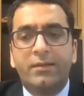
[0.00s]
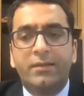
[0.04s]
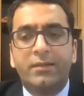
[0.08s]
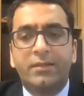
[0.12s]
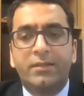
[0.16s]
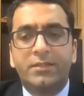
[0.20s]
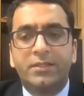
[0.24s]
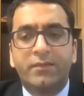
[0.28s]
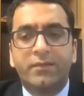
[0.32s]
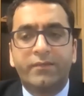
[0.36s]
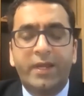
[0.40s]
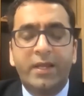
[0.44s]

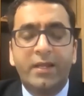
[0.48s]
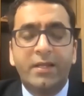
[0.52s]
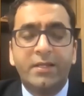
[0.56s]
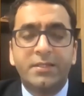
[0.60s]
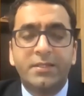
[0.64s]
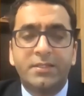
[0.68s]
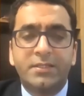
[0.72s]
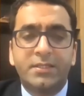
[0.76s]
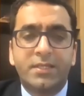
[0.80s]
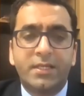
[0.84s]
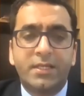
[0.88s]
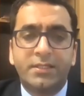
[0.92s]
The
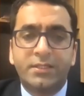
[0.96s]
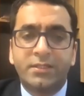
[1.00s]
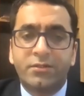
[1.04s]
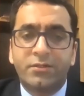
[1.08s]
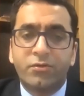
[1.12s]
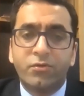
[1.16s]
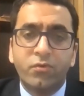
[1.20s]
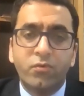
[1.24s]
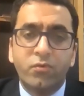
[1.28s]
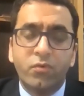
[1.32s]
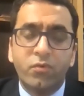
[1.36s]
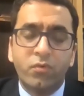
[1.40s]
surveillance as a
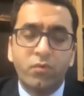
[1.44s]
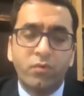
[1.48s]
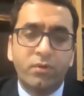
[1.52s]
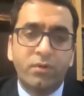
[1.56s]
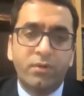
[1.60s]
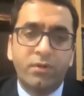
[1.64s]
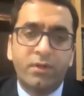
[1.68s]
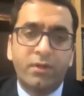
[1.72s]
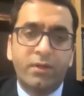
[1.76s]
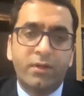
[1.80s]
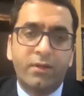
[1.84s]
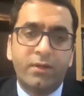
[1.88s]

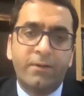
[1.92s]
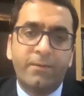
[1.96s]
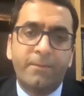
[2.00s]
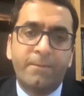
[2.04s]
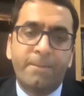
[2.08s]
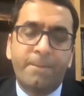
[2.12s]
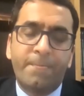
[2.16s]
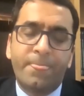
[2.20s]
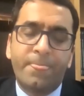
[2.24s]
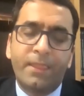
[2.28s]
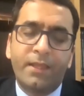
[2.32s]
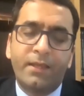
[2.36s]
tool
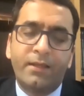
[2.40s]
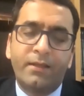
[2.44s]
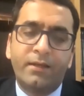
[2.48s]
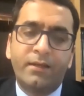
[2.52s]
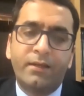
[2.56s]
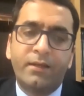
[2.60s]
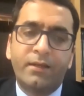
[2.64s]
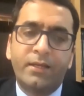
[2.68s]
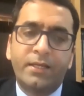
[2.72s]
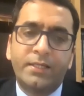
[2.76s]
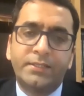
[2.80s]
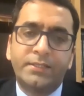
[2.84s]
um,
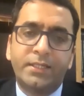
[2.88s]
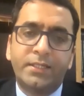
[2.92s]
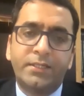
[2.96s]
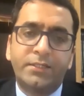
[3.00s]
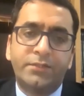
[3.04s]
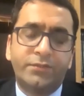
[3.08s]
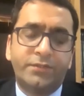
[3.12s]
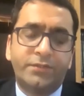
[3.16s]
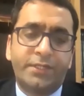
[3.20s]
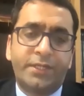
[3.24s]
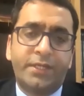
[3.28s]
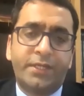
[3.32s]
is
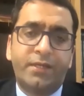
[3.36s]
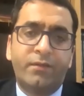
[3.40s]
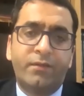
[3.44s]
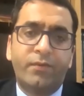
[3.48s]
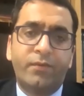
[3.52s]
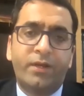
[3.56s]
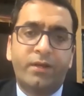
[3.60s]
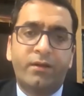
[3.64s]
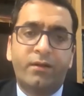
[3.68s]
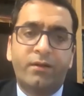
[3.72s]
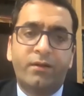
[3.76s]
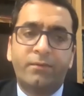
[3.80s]
interesting interesting
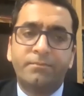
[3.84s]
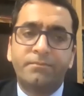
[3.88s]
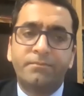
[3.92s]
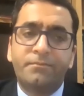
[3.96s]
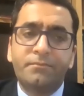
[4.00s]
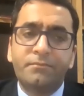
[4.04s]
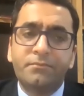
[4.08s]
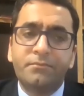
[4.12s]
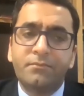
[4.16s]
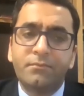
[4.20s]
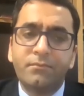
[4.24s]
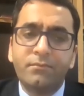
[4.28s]
where
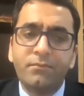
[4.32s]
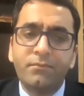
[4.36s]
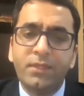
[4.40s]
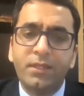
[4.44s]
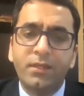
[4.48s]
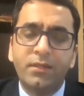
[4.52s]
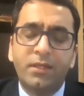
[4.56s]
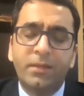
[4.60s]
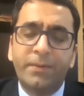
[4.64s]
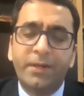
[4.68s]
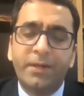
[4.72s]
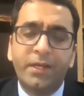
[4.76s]

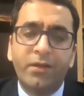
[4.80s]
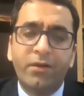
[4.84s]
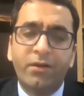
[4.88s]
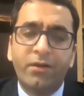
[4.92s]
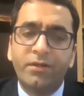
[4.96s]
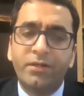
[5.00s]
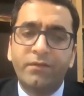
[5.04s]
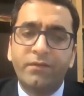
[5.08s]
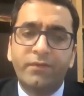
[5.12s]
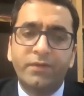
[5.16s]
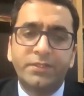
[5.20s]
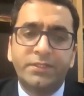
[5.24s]
depending
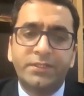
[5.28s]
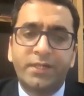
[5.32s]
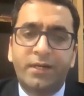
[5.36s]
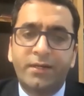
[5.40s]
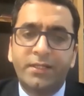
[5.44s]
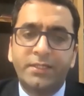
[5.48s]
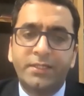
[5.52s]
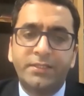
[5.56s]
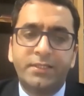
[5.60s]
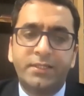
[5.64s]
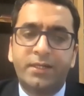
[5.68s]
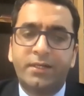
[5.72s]
on different
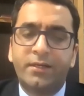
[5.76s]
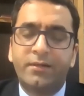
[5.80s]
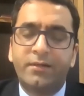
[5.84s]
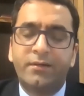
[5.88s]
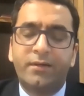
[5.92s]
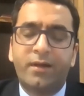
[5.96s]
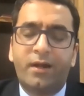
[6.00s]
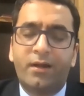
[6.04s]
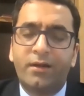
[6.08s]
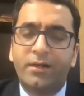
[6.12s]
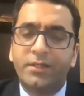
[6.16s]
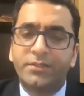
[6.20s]
studies,
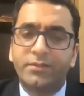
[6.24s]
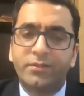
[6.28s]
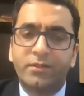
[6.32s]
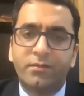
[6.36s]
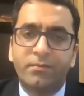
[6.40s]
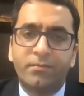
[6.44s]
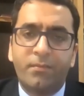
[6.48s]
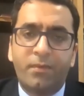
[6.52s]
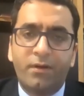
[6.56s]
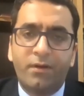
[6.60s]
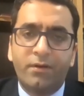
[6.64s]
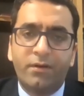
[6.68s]
regardless
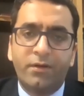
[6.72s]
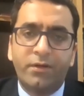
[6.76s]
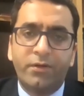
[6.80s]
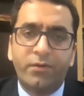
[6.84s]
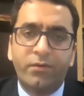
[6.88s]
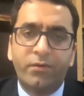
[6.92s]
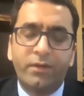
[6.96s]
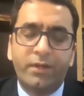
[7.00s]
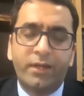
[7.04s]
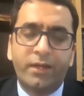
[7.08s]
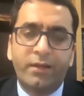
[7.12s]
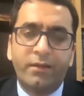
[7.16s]
of the marker
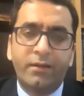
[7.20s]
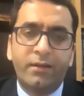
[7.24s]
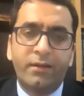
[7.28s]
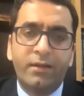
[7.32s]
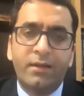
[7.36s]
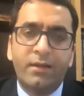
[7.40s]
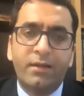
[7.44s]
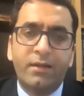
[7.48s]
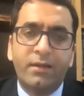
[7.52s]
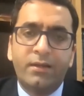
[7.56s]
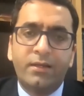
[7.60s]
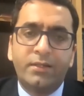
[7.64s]
you look at,
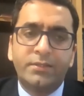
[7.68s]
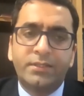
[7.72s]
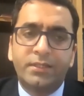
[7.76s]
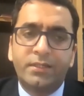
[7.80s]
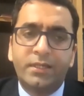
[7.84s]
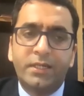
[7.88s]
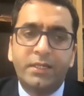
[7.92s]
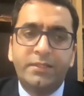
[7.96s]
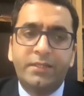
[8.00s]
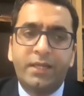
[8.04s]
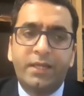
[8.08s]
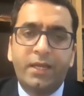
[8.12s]
it's
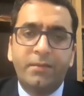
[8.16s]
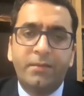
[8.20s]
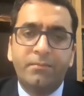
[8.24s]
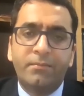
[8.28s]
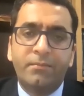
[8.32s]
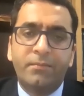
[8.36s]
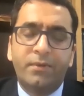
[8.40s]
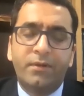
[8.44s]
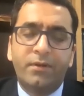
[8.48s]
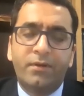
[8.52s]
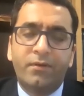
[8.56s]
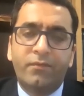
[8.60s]
a lead
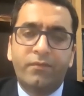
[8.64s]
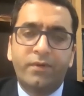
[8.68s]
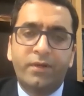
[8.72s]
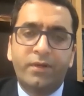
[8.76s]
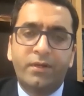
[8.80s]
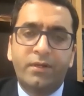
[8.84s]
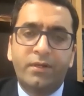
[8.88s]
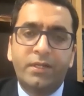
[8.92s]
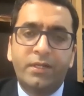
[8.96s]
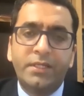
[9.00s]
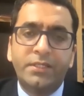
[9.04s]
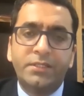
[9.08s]
time of
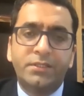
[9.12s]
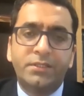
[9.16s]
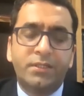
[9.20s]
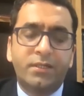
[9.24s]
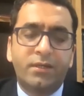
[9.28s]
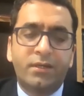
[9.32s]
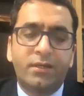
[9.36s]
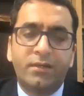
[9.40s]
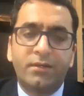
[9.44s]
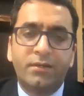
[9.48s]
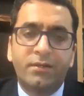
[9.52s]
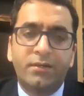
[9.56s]
at least
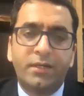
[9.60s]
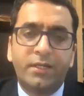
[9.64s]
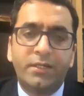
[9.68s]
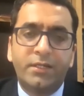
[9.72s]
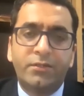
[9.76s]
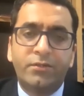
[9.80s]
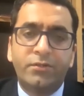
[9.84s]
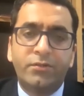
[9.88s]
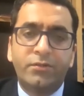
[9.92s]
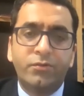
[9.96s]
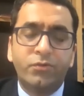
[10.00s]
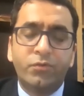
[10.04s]
uh, 8
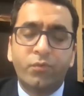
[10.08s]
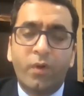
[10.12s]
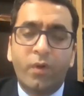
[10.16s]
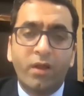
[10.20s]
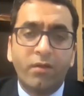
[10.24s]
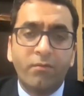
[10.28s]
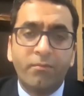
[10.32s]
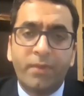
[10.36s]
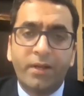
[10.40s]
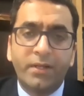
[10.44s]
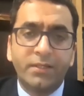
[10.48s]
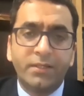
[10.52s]
to
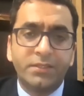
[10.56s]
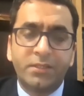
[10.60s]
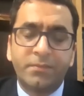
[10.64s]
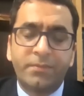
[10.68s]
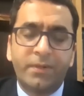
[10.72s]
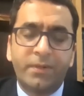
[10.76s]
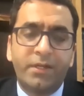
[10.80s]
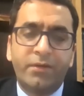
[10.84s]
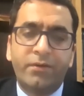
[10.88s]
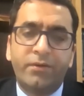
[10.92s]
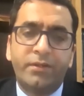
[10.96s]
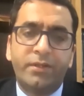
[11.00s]
12 months,
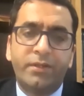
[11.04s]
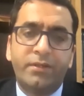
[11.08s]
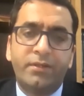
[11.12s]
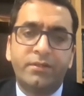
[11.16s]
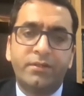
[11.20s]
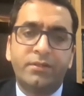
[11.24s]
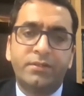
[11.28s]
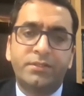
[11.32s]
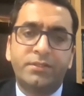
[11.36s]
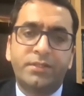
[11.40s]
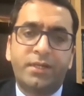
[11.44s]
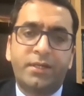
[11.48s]
depending on
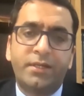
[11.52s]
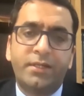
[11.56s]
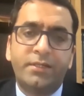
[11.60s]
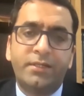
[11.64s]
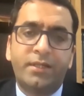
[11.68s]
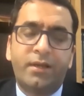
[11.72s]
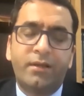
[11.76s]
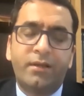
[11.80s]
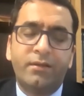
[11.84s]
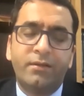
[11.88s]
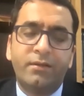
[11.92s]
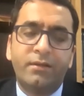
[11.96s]
the study
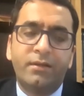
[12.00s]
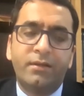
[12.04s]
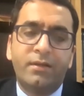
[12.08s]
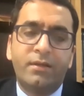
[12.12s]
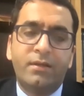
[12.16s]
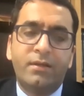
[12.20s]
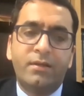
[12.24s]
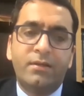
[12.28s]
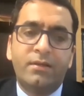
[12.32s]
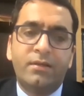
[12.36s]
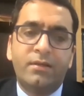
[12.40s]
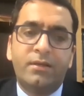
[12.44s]
done.
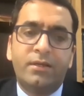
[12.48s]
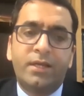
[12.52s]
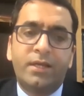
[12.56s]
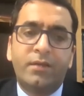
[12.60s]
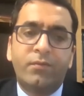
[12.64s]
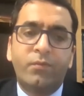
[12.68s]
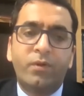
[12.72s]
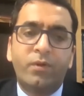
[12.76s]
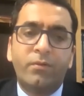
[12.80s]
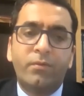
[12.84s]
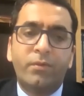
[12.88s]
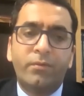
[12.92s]

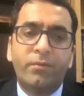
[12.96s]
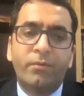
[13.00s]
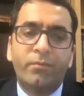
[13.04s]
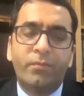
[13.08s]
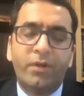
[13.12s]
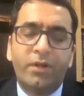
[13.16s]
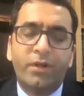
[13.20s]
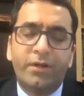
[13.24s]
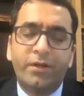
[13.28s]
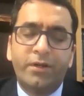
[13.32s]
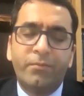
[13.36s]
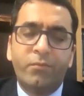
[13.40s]
Again, we'll
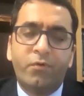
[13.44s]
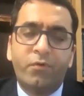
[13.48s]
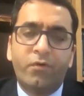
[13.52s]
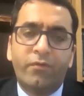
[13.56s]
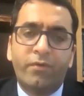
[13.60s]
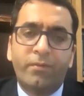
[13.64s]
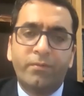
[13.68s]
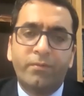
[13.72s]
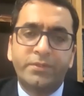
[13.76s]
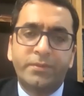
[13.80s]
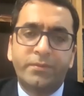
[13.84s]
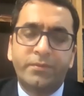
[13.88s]
learn more
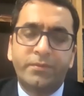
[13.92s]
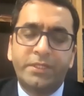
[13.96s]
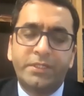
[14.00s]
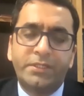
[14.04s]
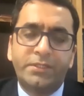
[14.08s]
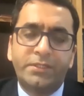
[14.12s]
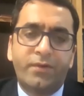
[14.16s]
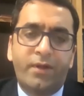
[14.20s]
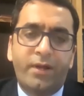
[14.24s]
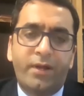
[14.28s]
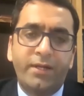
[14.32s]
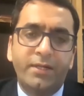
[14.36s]
from some of
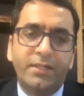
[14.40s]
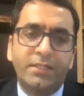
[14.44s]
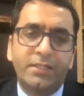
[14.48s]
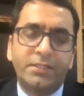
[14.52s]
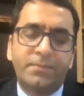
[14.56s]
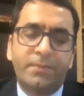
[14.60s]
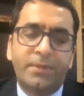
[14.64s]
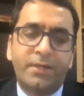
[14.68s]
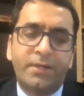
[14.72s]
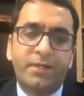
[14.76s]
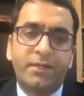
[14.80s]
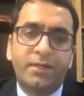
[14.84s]
these
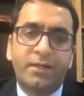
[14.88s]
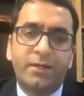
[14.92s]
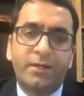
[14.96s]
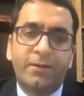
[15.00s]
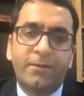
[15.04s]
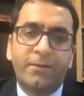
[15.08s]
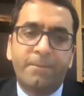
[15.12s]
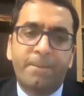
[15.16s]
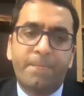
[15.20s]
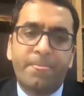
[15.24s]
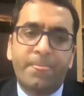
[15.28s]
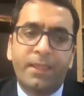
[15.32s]
trials, but
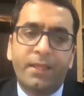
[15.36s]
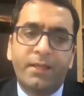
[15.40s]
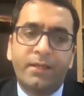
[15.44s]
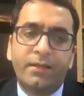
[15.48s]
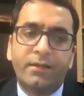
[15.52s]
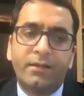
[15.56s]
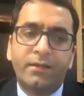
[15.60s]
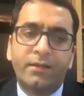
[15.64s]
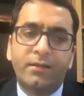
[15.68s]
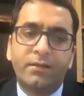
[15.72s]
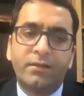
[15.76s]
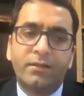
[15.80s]
um, uh,
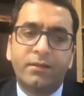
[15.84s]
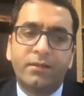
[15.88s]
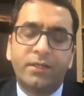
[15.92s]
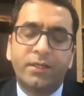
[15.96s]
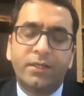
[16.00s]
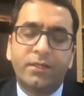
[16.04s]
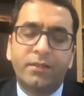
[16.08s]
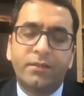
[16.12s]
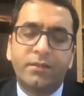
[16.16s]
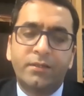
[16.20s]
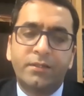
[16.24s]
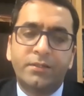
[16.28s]

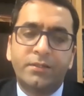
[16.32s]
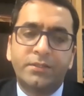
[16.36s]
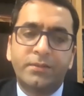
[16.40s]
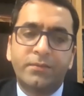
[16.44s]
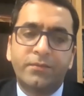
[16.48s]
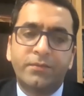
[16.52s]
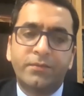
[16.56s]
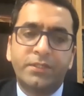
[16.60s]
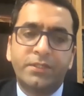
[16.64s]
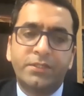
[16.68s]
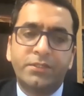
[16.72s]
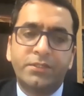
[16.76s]
uh
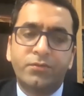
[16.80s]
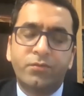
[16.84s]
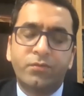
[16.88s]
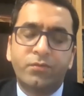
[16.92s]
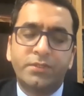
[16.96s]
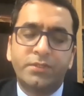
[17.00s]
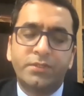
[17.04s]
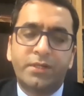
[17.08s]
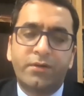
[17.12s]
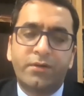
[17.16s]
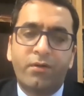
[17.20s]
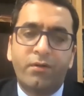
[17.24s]
some of these
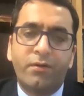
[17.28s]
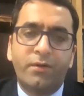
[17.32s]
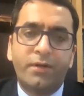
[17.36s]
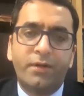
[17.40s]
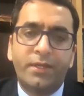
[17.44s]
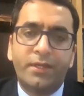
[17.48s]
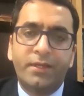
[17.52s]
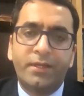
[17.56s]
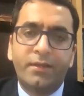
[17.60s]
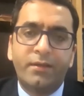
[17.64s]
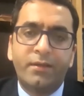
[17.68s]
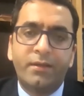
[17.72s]
tools are
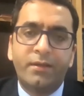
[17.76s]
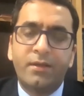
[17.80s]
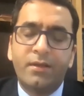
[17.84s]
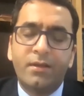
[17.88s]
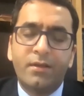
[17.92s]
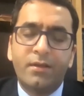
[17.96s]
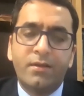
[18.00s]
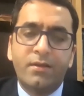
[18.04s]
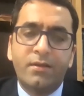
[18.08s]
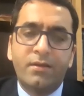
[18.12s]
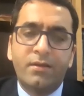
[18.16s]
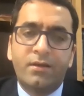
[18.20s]
already
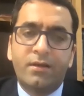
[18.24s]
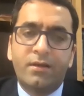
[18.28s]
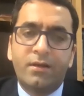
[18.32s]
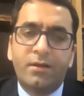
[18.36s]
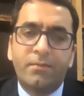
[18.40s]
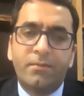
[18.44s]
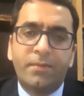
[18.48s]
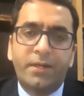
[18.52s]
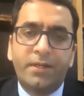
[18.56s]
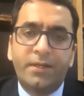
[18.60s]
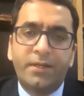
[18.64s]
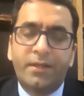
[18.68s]
uh,
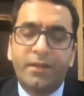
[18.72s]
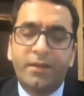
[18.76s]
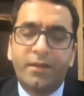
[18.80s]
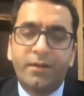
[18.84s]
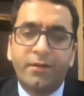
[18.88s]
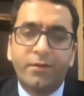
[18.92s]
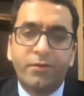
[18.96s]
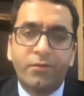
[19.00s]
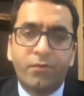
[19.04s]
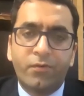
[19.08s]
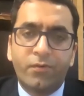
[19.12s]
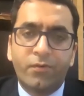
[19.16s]
Medicare
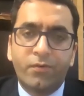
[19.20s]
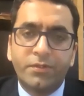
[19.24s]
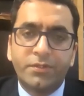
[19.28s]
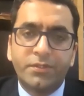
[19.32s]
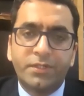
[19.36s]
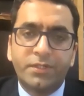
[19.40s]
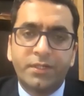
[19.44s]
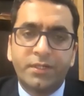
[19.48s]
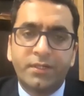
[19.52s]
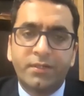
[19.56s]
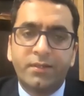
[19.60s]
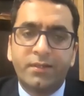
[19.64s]

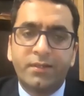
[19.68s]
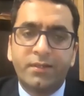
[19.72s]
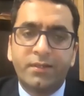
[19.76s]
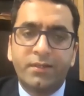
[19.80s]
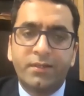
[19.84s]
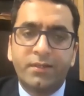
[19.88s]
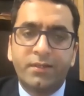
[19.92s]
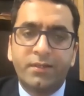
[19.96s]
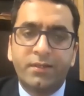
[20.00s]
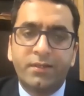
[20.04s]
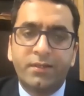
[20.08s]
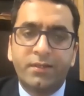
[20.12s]
endorsed, and
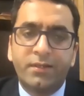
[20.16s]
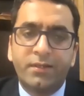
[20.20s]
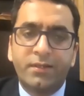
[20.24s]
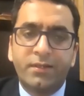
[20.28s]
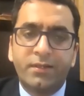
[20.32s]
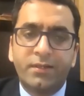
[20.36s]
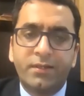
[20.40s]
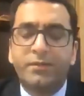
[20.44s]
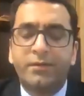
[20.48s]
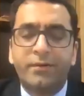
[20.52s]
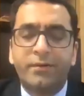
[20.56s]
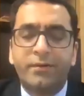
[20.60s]
um,
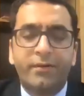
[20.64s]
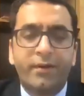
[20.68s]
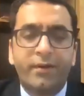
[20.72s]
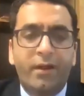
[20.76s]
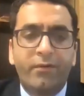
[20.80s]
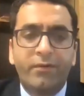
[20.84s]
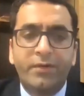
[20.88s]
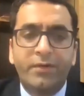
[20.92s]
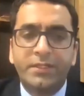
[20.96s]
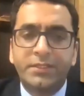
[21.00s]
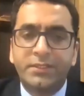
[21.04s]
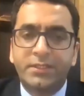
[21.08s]
uh, the
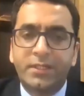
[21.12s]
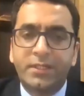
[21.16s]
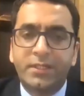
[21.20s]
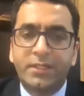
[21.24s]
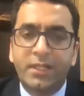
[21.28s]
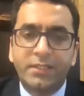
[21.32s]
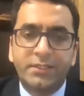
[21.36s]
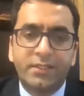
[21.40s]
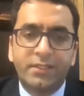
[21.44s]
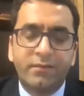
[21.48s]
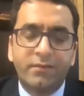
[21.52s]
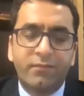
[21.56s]
turnaround is
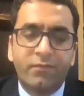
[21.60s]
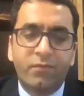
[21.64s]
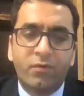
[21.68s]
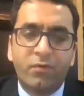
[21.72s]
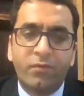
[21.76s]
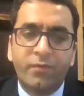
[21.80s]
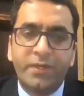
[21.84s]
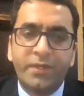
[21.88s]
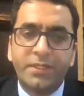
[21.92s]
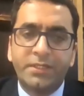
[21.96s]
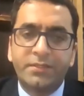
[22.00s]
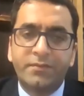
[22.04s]
less than four
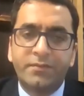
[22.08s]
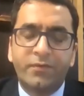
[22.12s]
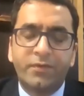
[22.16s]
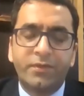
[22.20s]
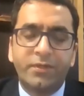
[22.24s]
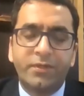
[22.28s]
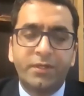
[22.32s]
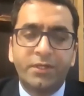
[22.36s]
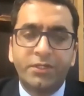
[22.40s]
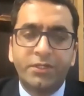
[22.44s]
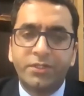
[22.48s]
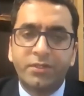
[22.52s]
weeks for
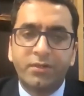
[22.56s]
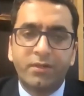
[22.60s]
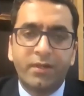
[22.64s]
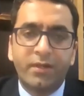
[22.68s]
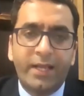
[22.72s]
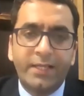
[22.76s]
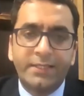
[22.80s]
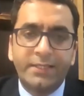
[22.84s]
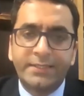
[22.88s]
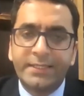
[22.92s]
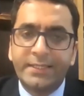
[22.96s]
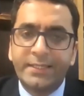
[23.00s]
the initial
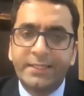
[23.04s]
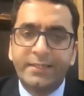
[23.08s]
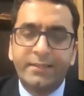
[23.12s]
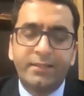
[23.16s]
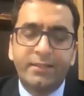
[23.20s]
assay, and